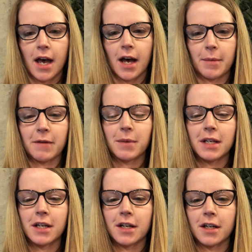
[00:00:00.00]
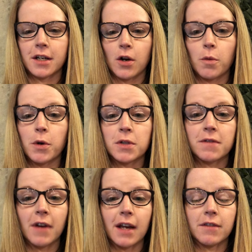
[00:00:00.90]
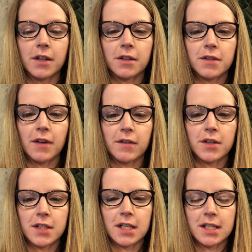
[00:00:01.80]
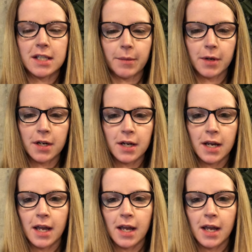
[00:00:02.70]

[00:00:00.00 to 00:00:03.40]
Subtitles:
I've been here almost 5 years this summer,